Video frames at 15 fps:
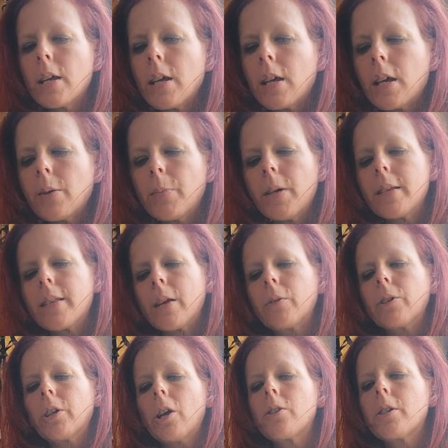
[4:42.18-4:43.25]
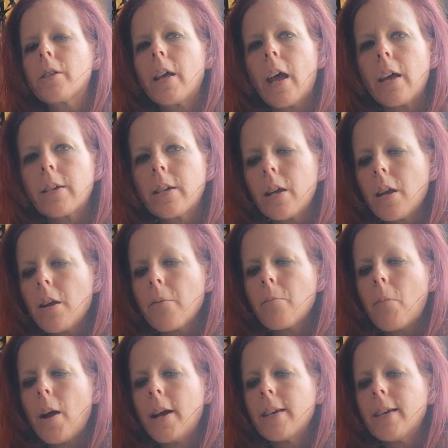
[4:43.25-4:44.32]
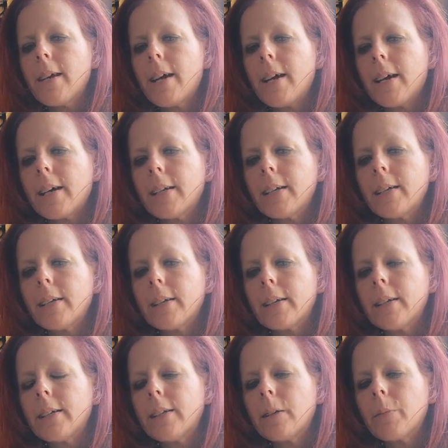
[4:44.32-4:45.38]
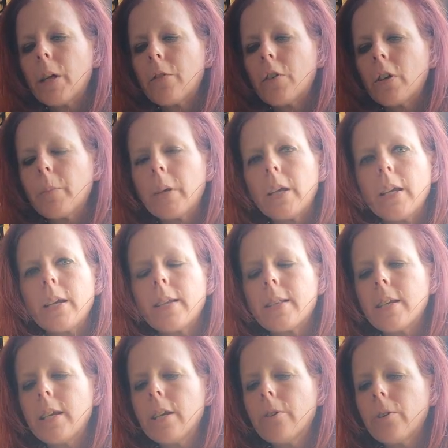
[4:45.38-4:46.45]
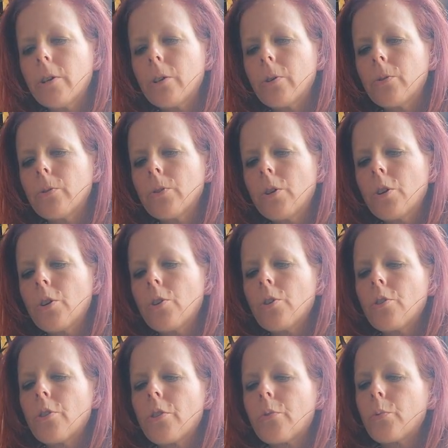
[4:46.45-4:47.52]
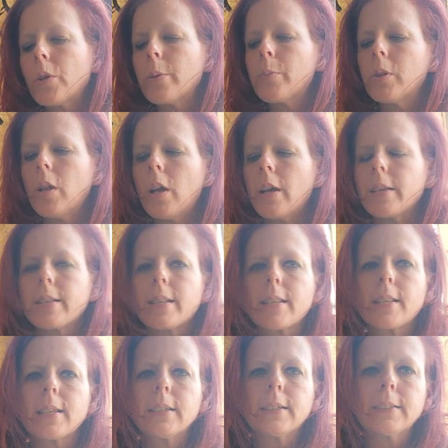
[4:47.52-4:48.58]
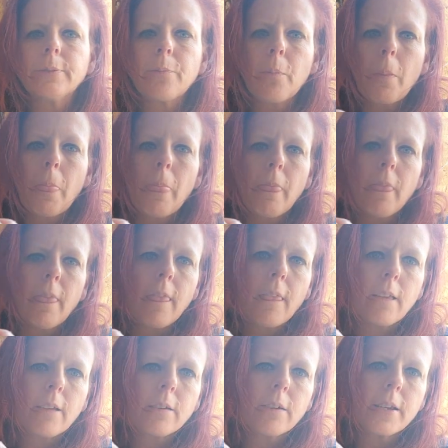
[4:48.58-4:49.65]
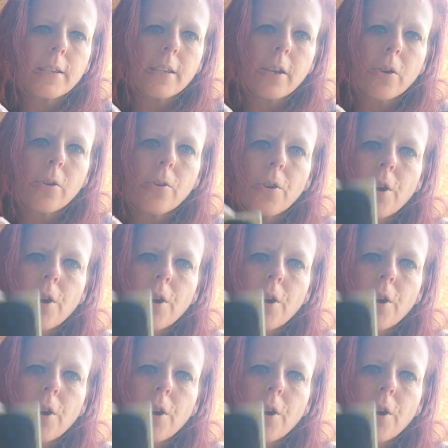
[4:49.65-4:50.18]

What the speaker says: a piece that would go to that. My dad ended up giving me his Hero 3 Plus. Okay, so